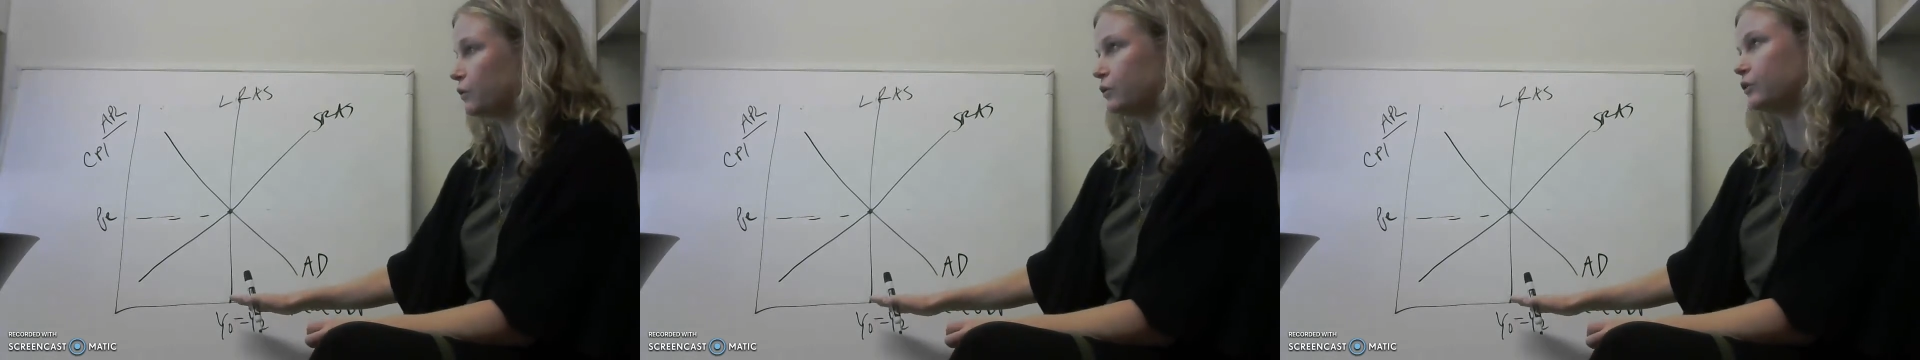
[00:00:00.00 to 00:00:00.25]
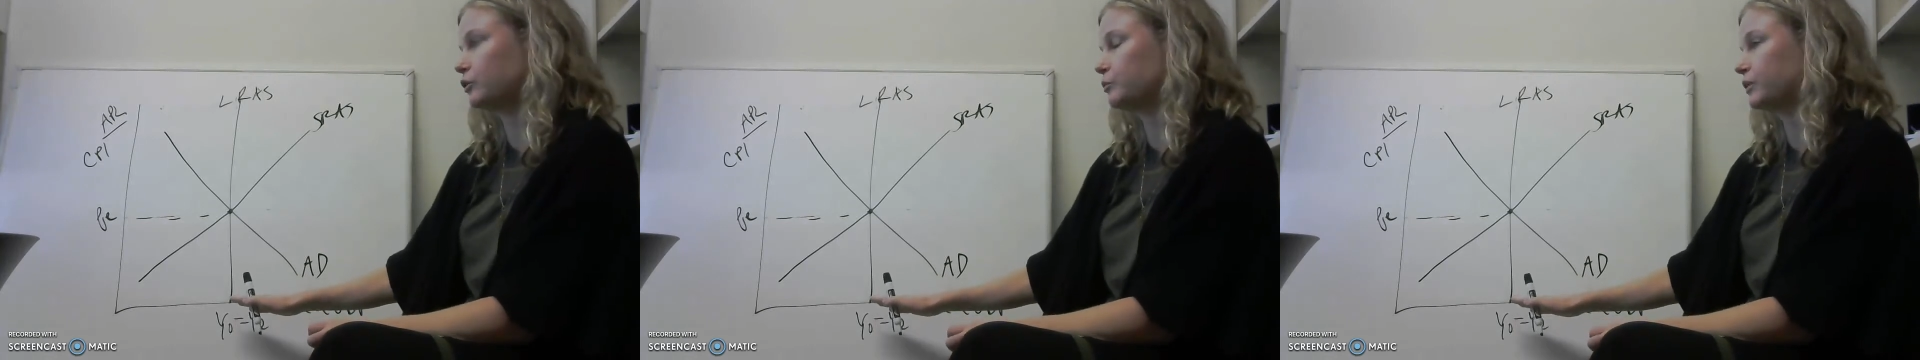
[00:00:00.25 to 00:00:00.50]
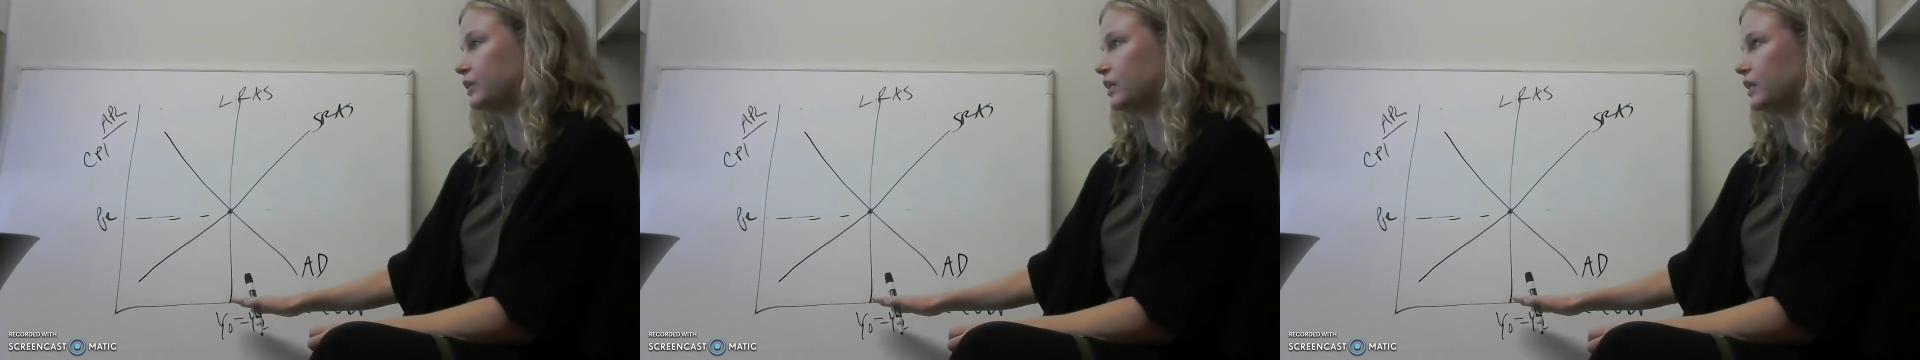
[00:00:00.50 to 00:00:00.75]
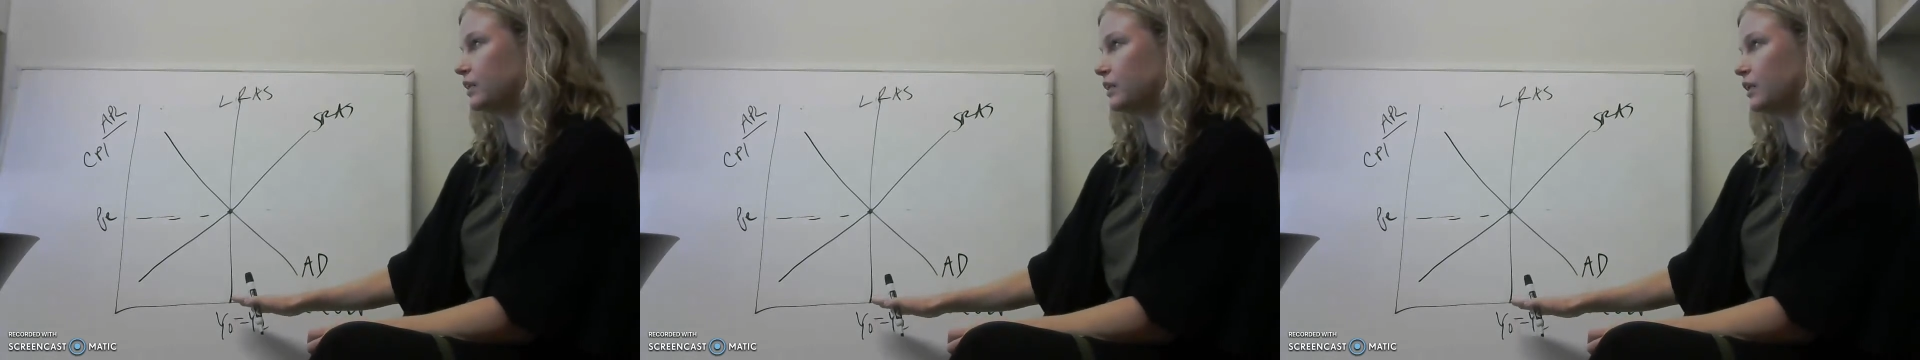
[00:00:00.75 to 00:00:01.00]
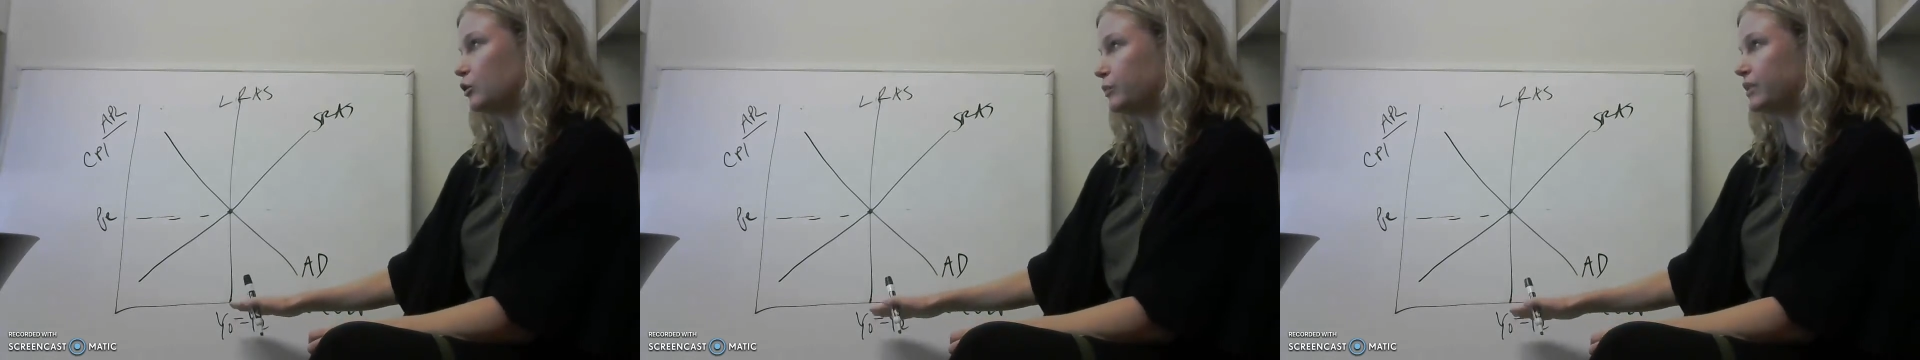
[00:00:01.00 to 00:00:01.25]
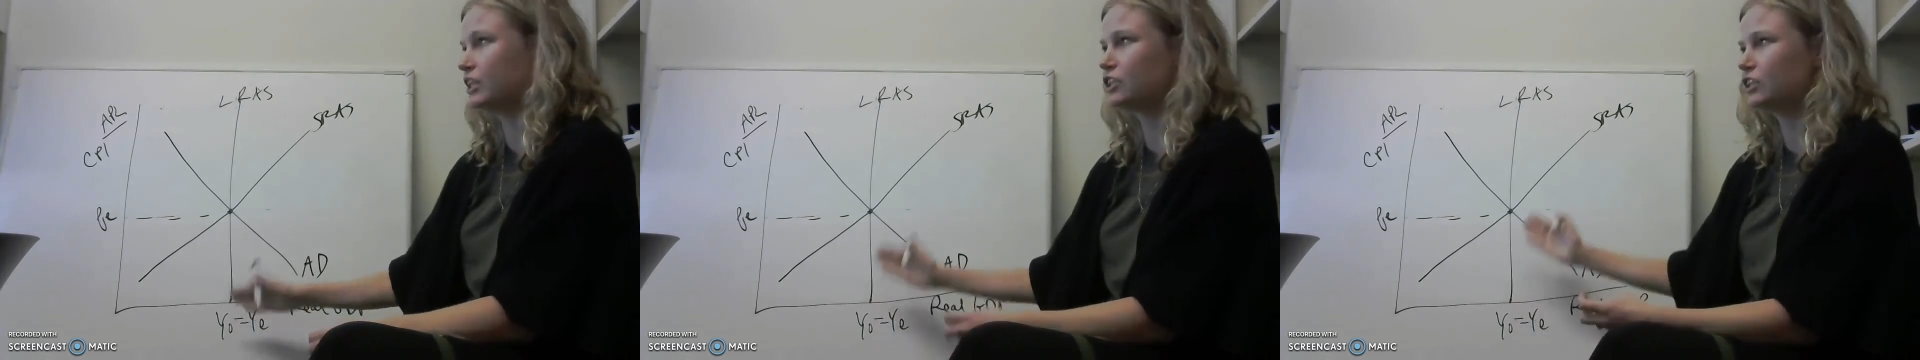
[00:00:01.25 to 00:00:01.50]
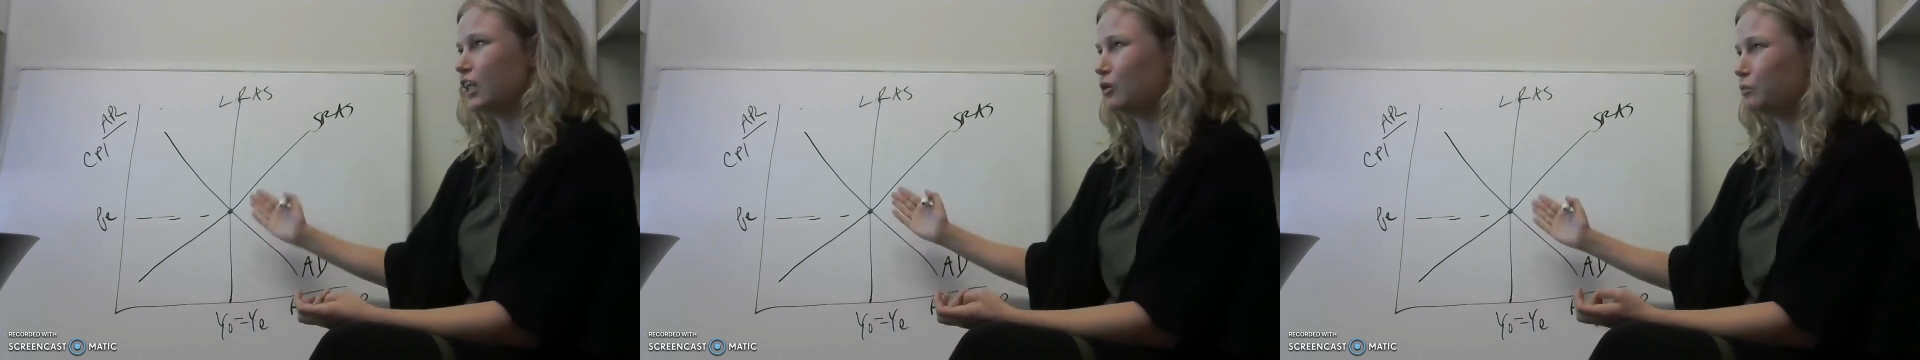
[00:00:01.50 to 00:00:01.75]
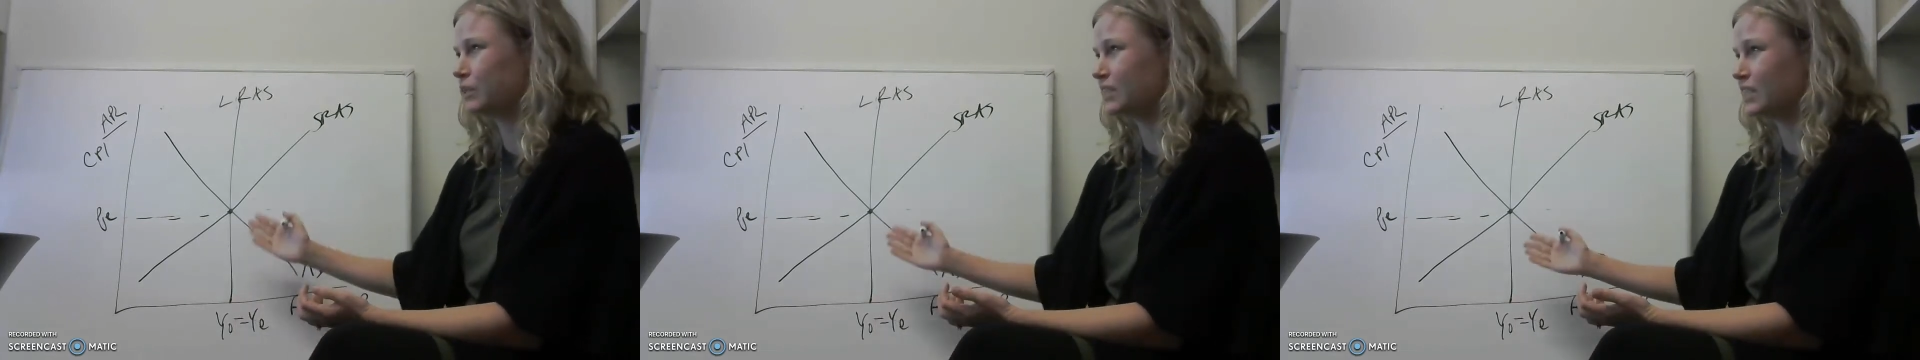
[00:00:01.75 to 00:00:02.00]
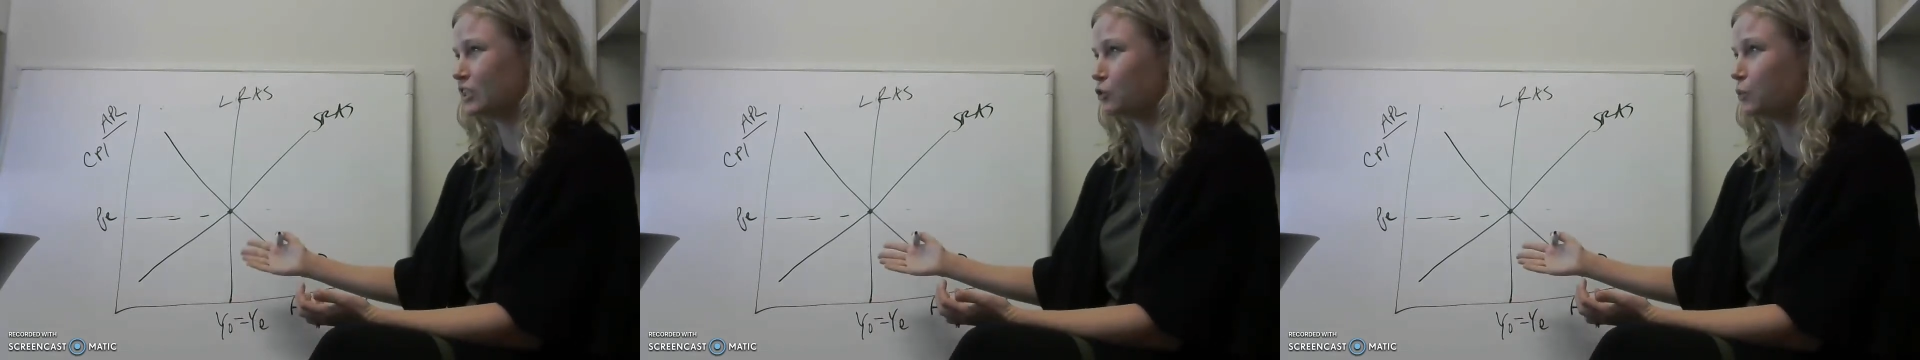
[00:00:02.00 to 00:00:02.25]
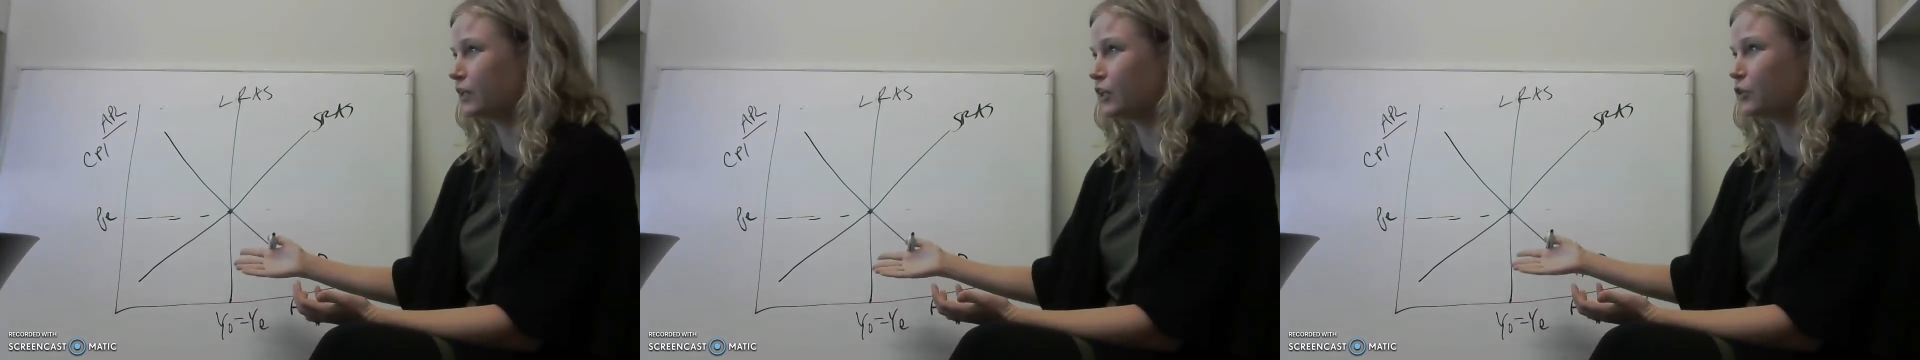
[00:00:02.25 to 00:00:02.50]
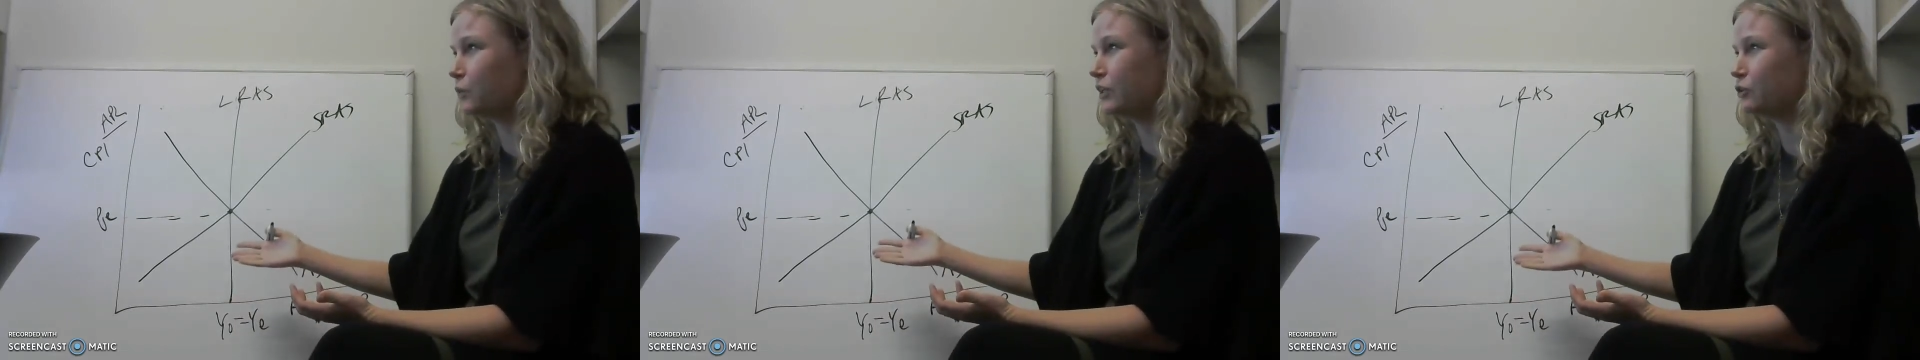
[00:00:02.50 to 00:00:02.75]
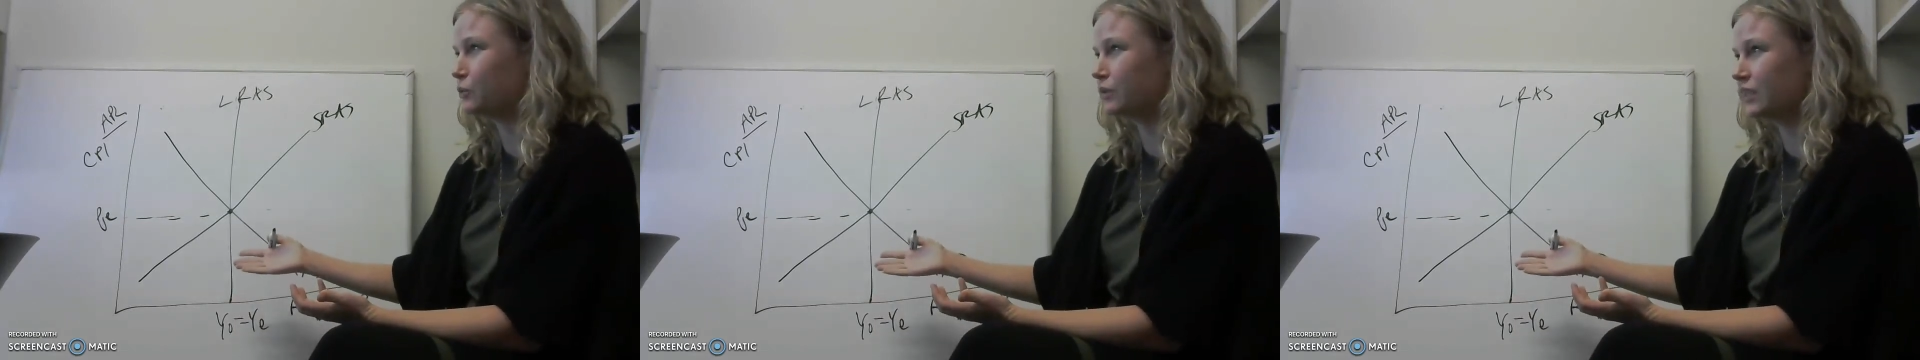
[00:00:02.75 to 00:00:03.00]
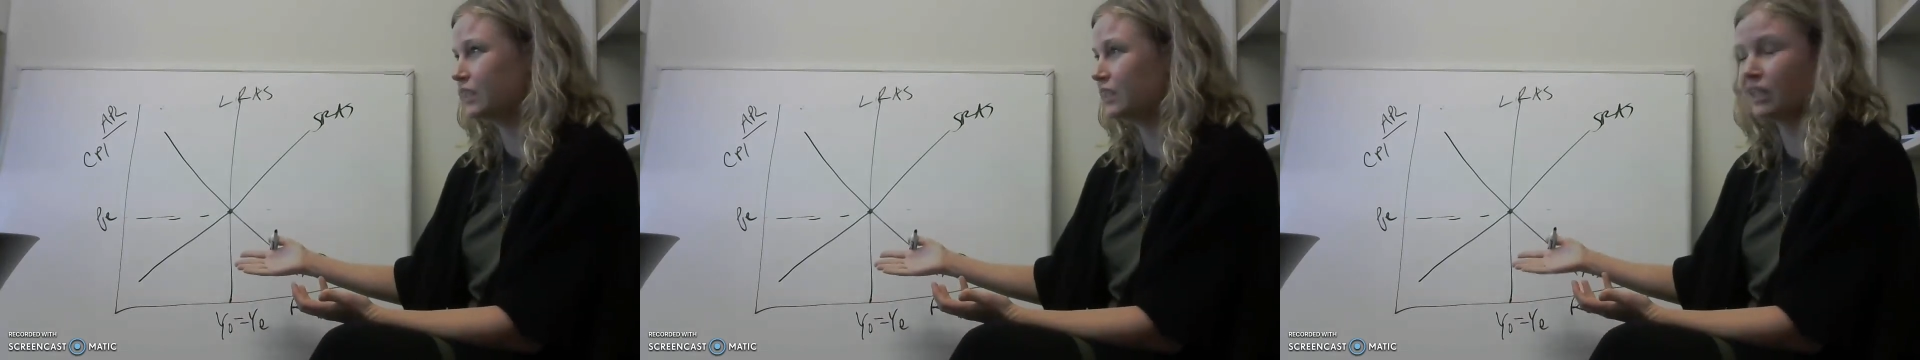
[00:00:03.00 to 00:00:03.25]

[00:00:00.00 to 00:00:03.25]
or you could put like our potential outputs at $23 trillion,